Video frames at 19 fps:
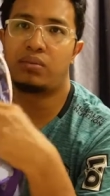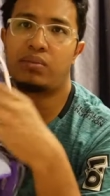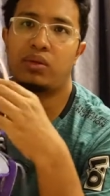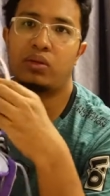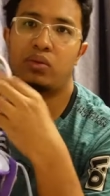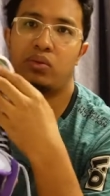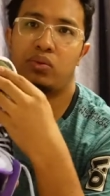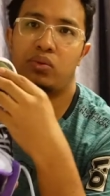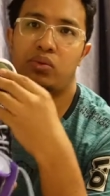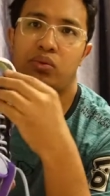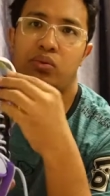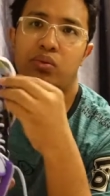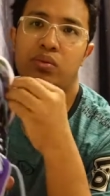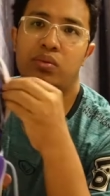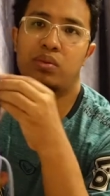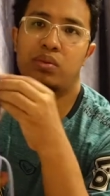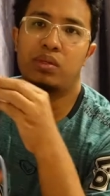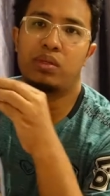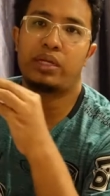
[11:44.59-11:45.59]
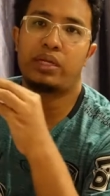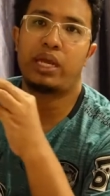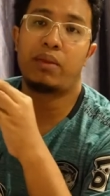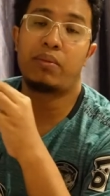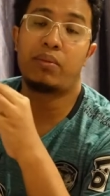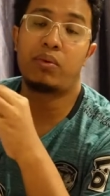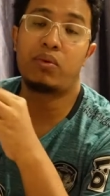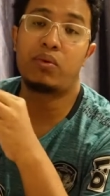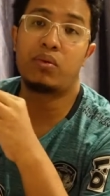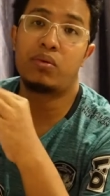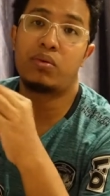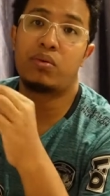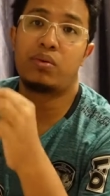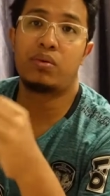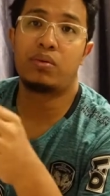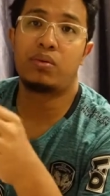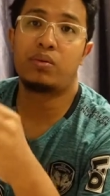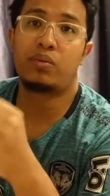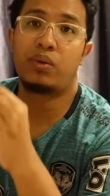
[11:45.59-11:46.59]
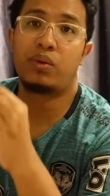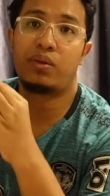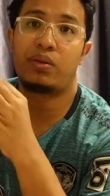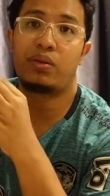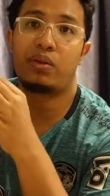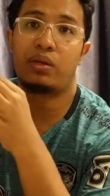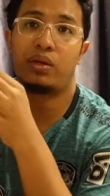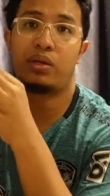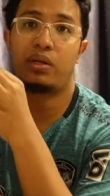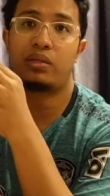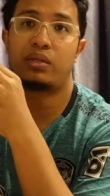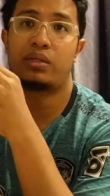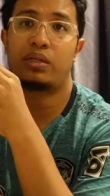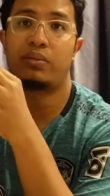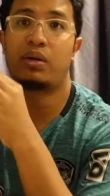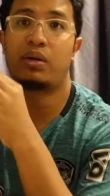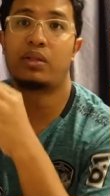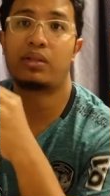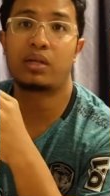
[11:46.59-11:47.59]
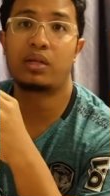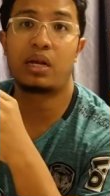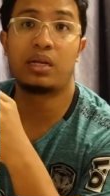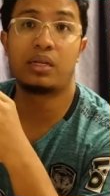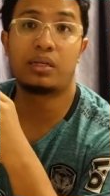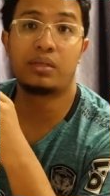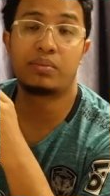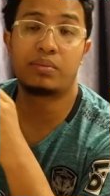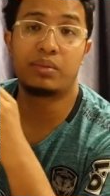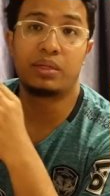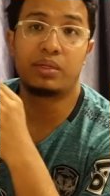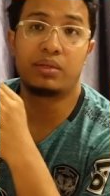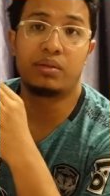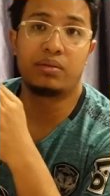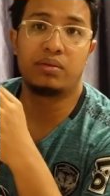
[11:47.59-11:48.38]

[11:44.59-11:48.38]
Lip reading: blue camo with some other color, but